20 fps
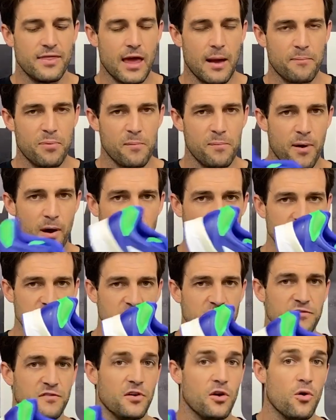
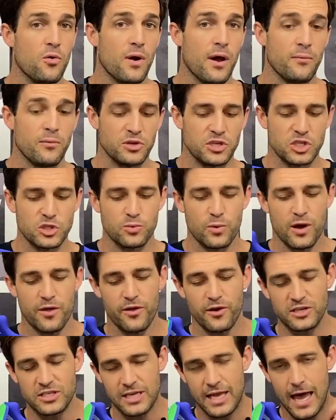propulsive feel, which is where
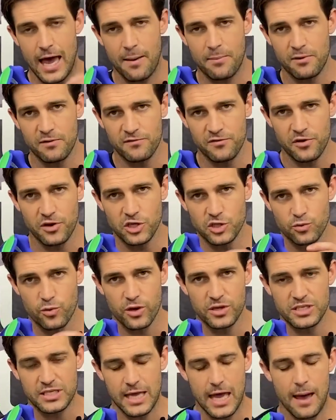those carbon infused
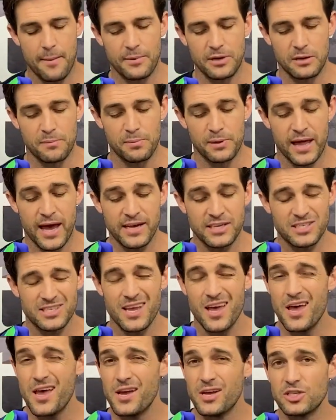rods come into place.
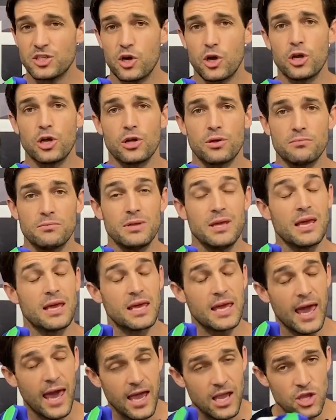So you
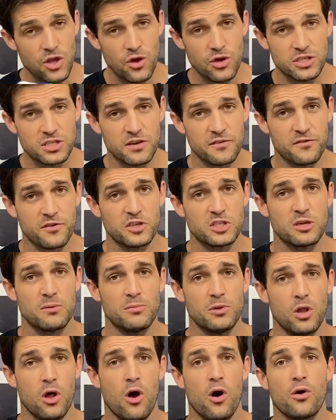can use it for
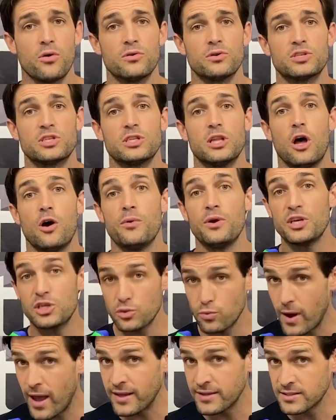some long,
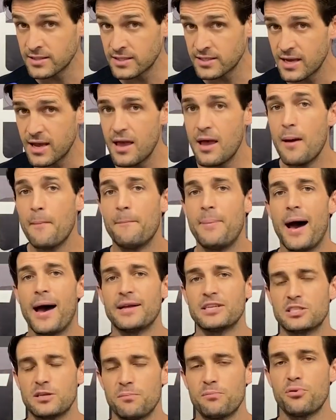slowish runs,
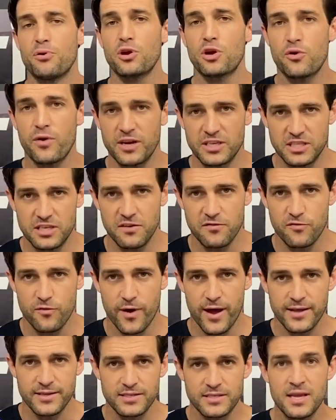but some progressive
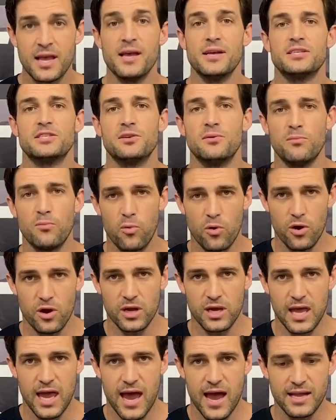runs, some
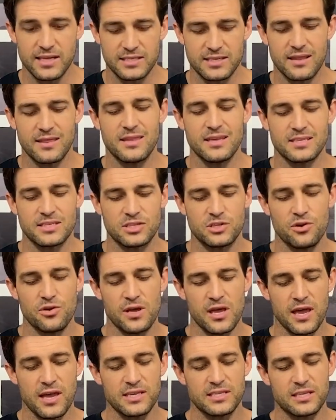workouts. This shoe
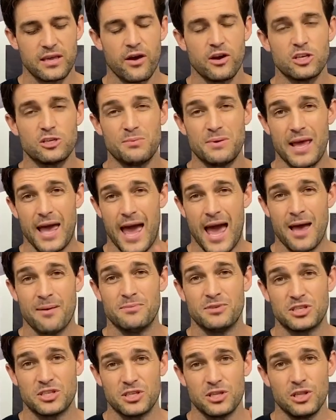here is going to be
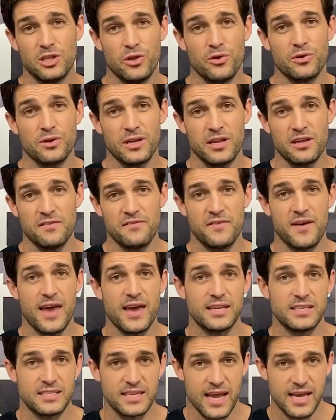absolutely
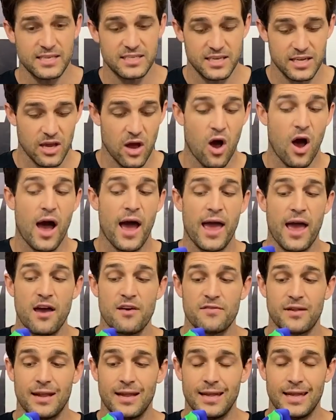fantastic. I
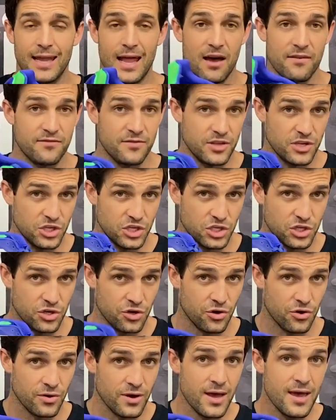have loved this
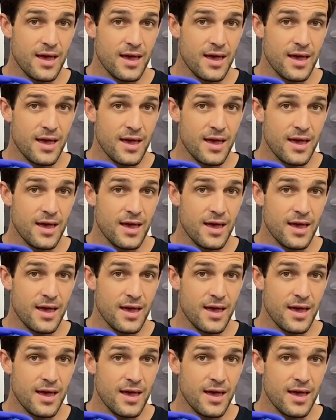shoe